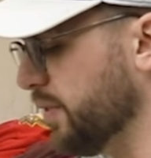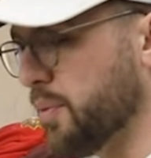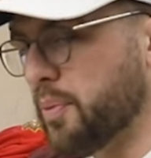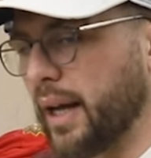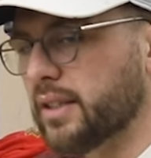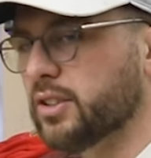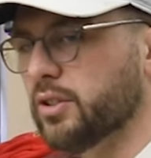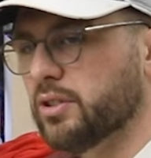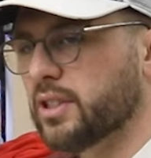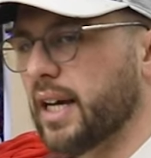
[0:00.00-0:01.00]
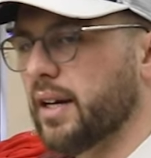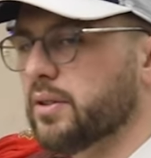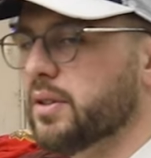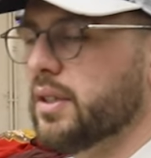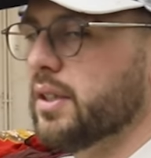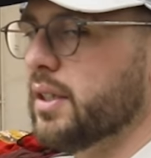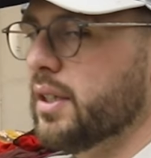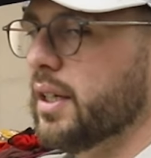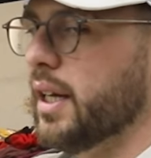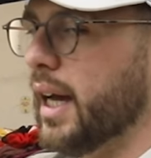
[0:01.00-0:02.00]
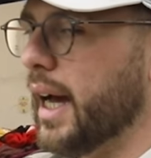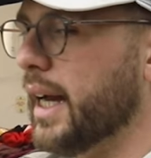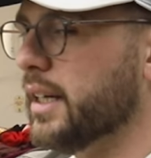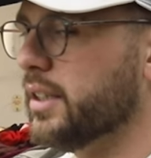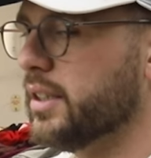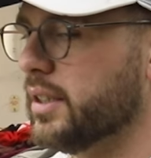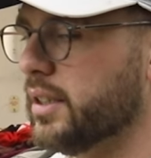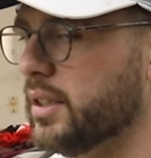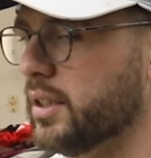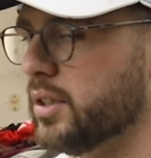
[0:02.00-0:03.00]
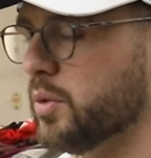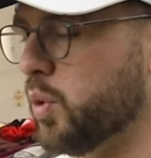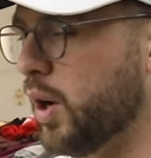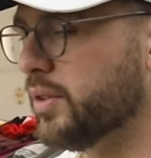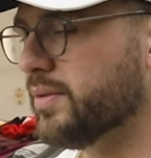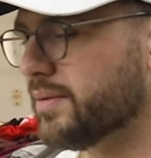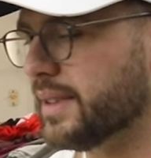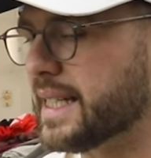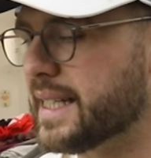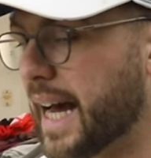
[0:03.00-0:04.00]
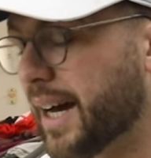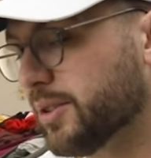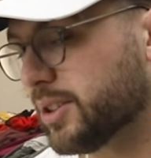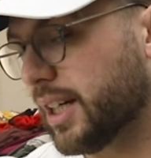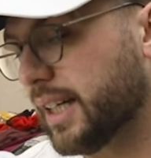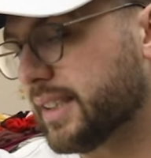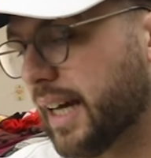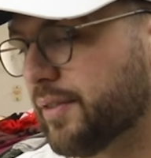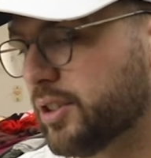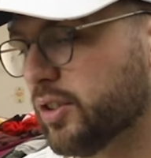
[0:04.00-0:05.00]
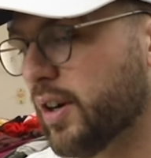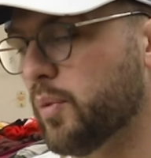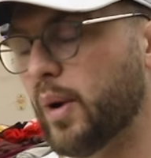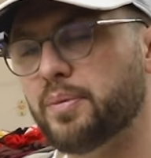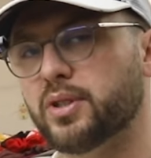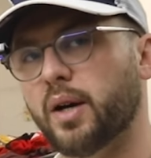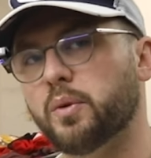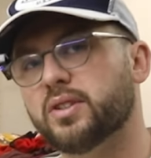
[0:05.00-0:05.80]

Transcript: of the brands you sell. And the one downside to having your own website